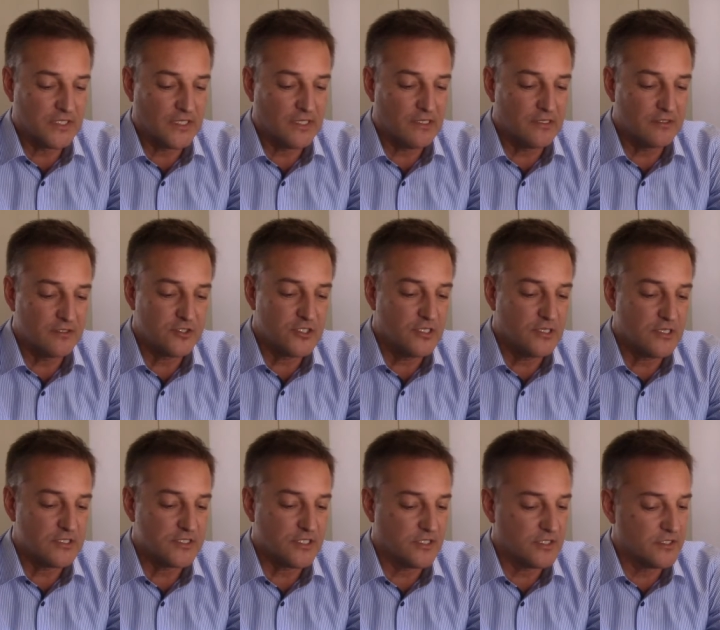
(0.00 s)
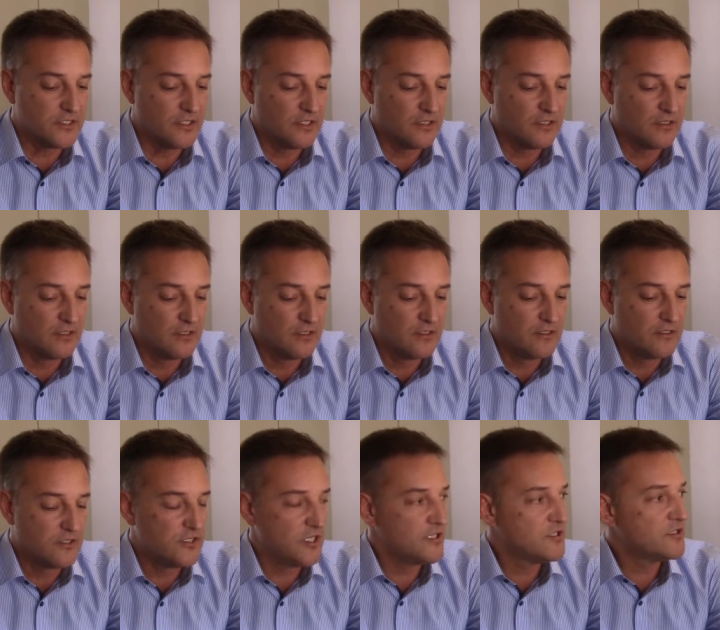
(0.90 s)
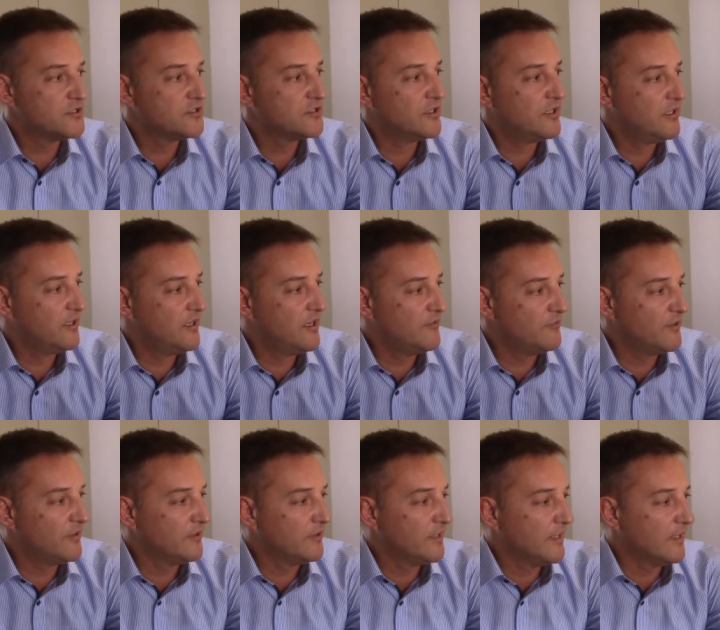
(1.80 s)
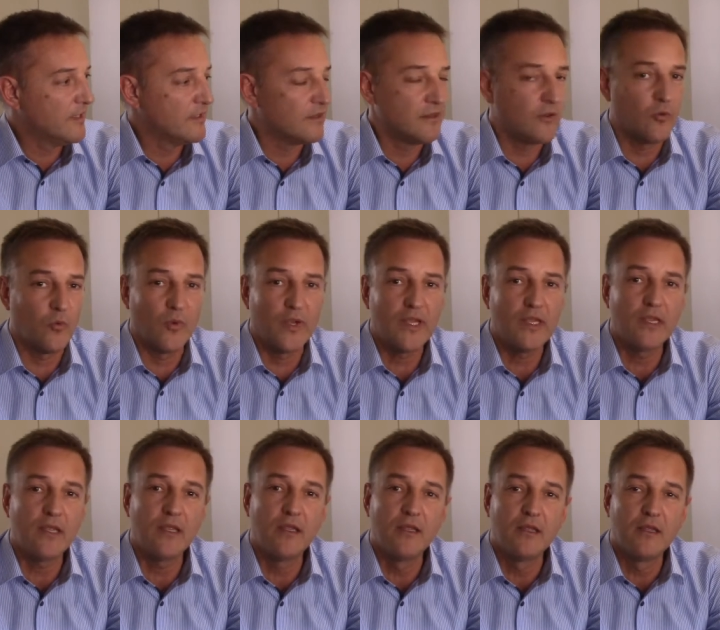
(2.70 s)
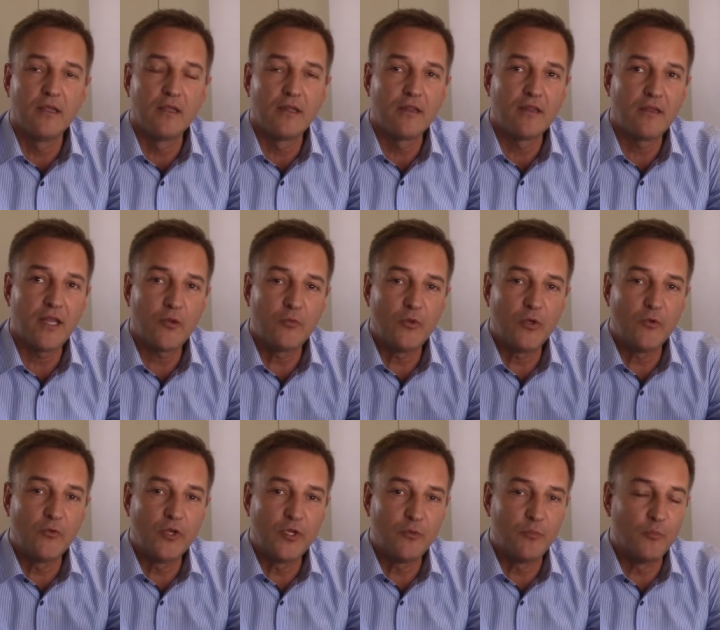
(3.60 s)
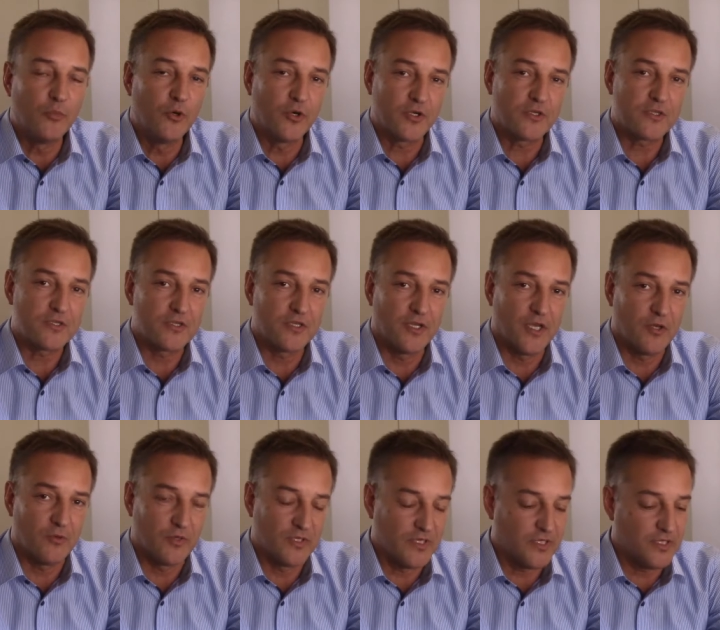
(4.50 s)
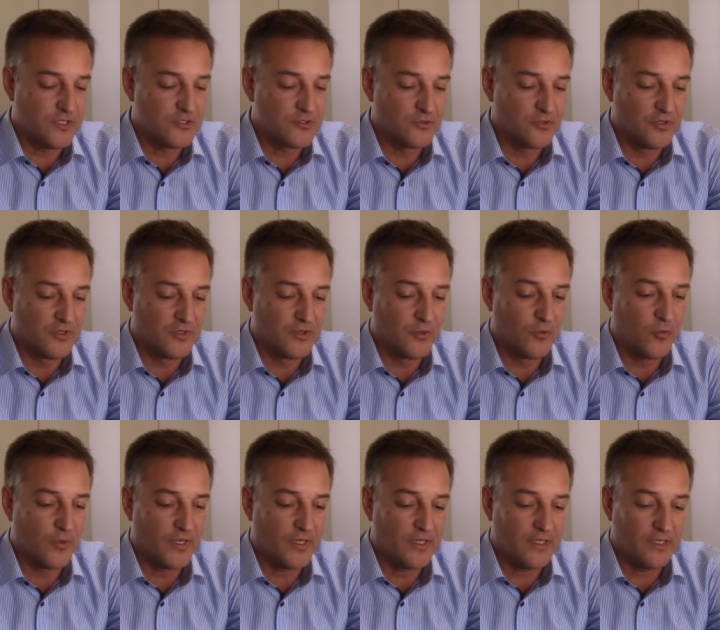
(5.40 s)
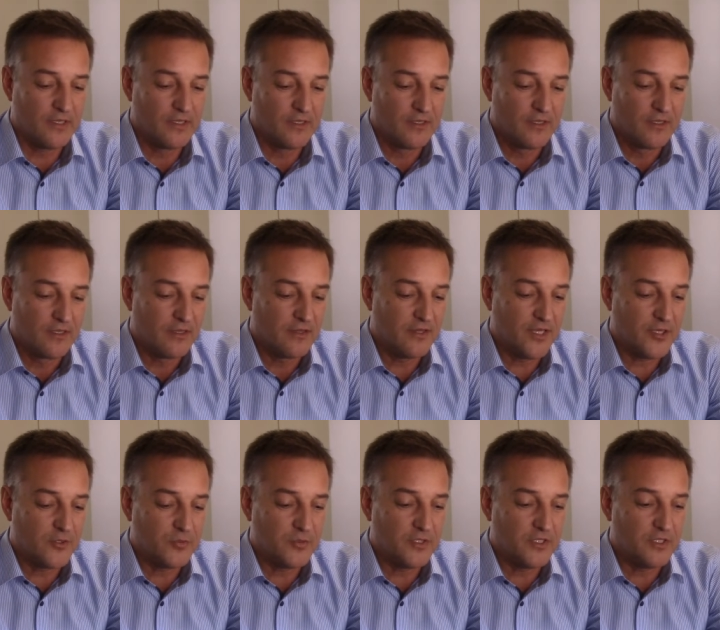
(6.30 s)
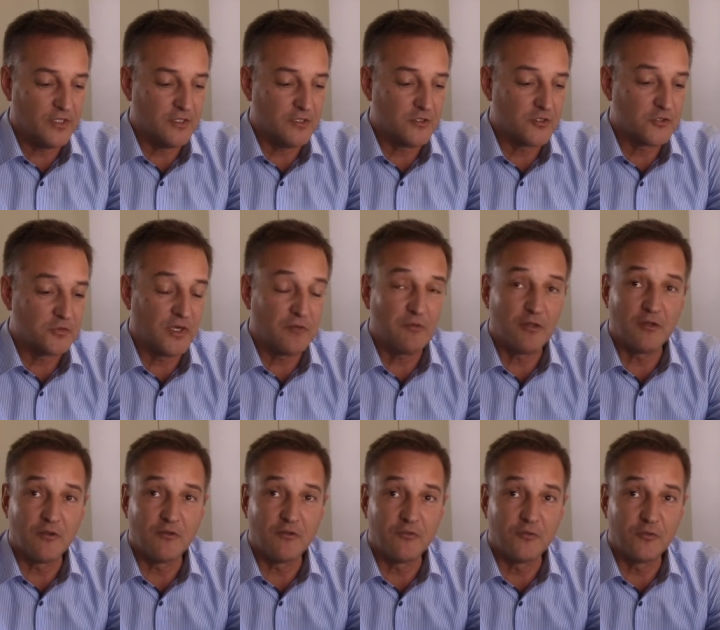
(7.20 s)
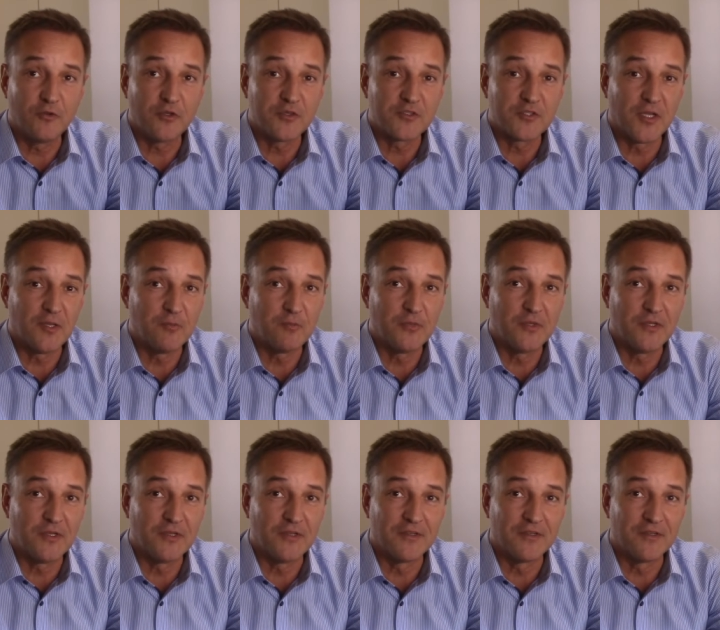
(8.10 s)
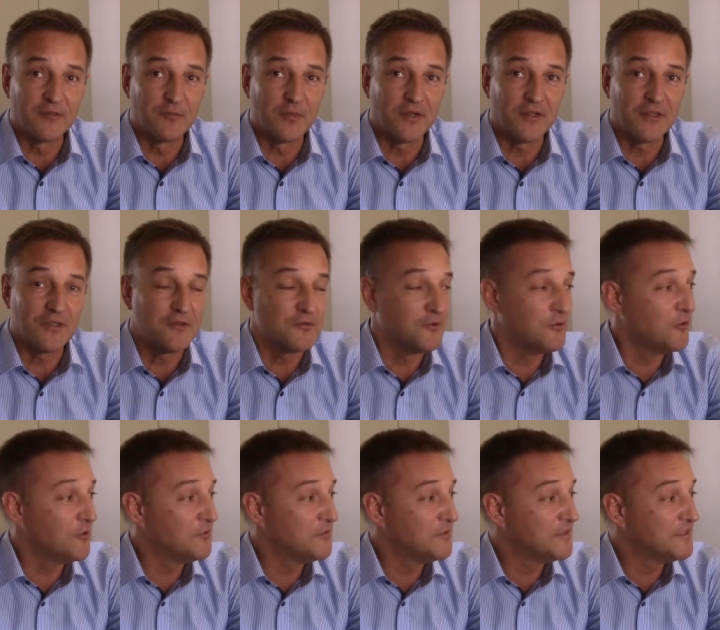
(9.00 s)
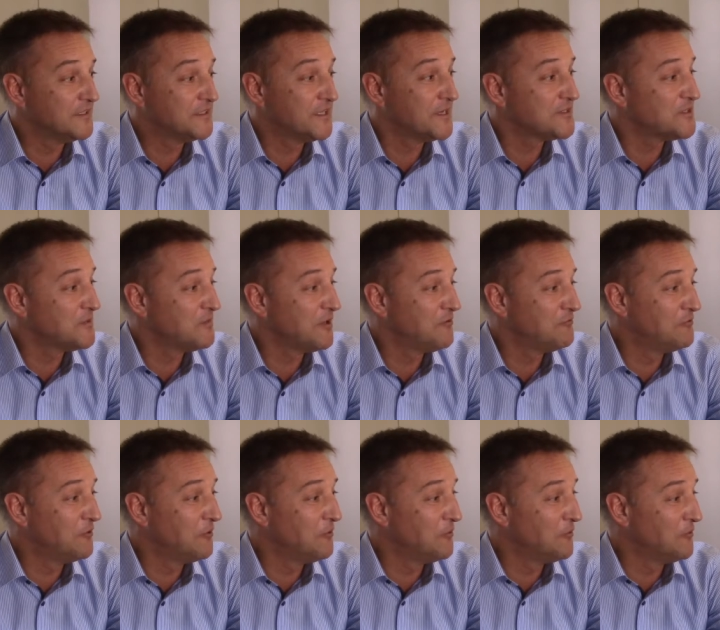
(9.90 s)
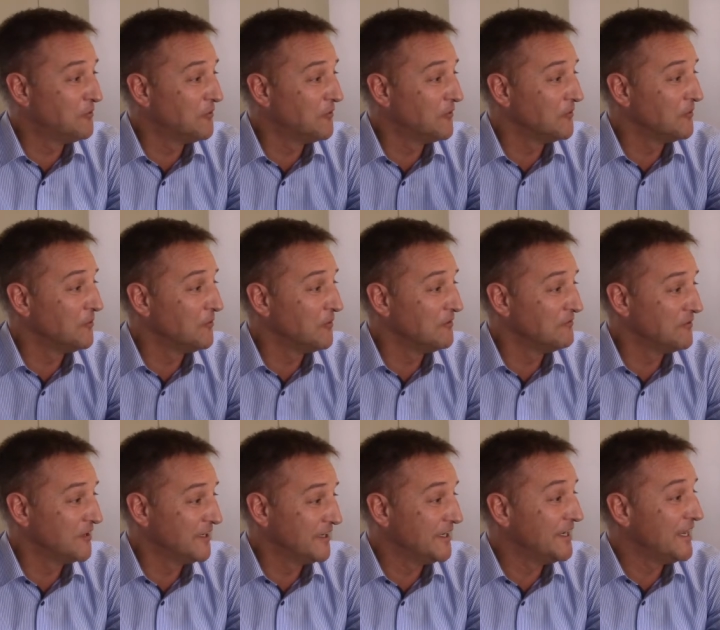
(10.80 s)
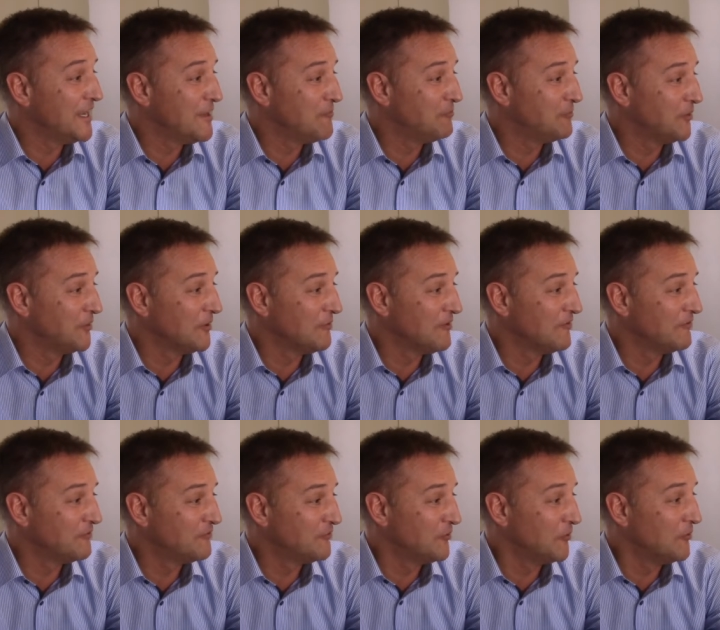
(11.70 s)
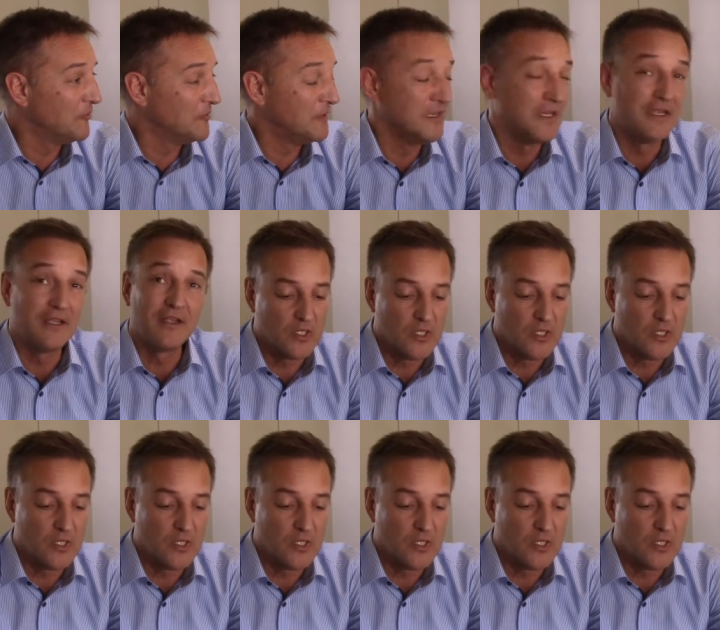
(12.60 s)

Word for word: say digitalization changes everything. The way that we read books nowadays, or the way that we travel, for example, uh, by either ordering a taxi by phone or going by an app on our phone.